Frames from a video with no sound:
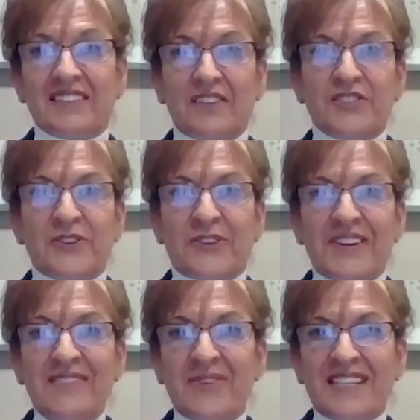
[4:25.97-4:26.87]

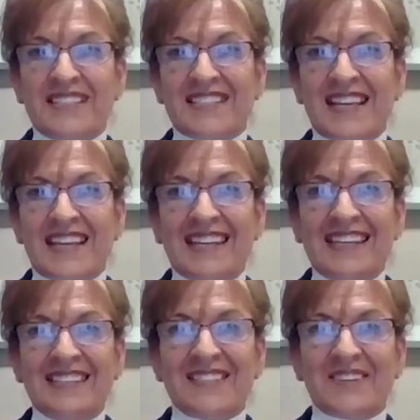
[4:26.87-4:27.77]
sorry, one
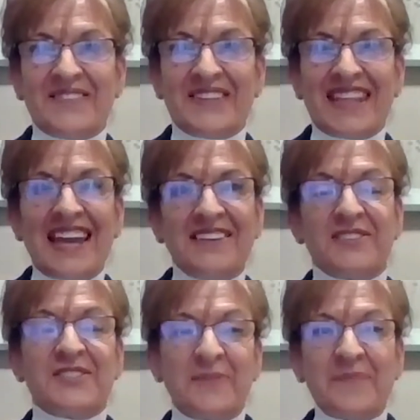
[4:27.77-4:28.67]
second. Sorry about that.
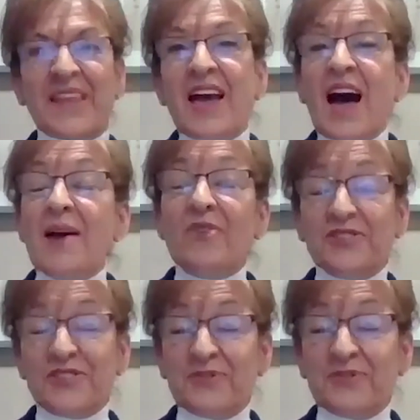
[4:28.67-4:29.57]
I'm
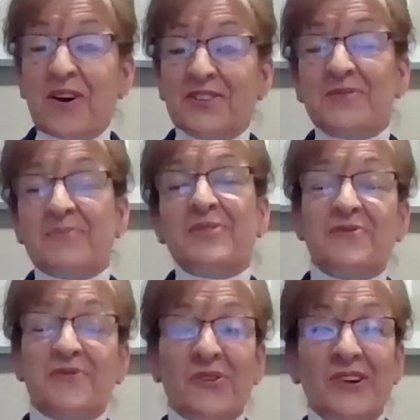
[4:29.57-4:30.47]
also responsible
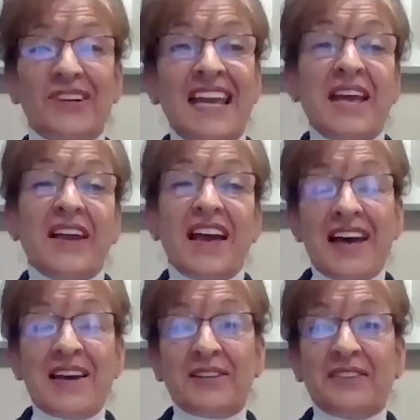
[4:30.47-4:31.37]
for
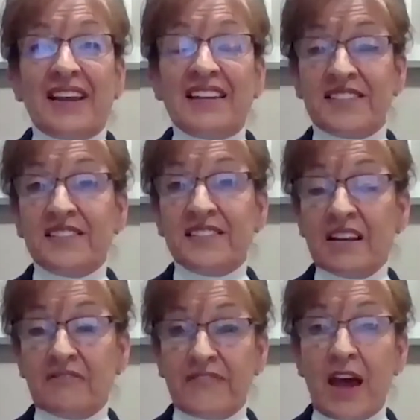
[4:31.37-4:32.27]

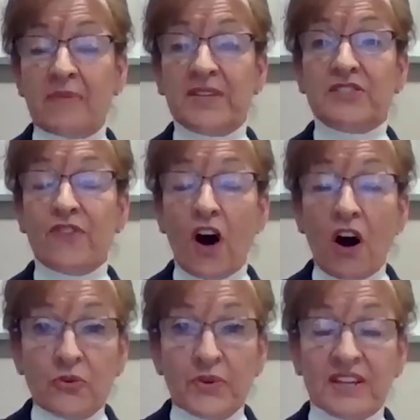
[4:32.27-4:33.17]
assisting families
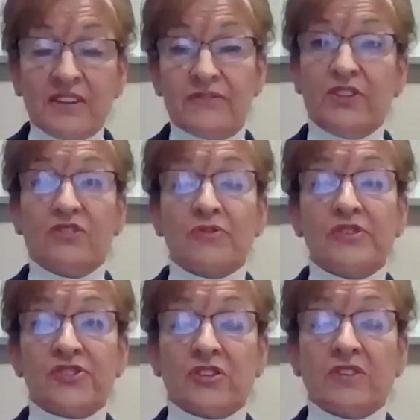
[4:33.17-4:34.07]
following a funeral
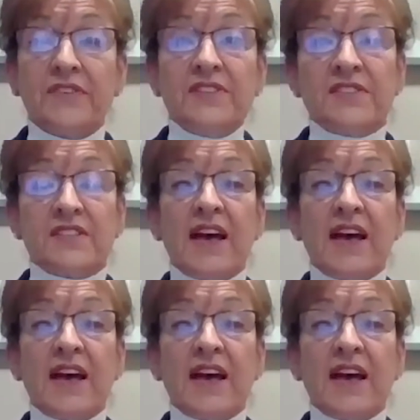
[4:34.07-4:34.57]
service